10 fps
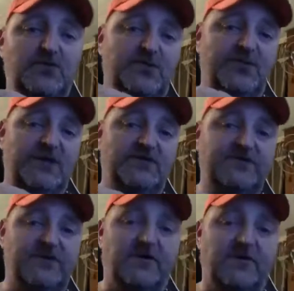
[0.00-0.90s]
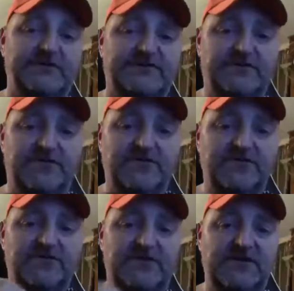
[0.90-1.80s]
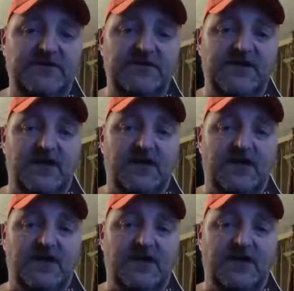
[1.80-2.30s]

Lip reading: propelled Star Wars drones, the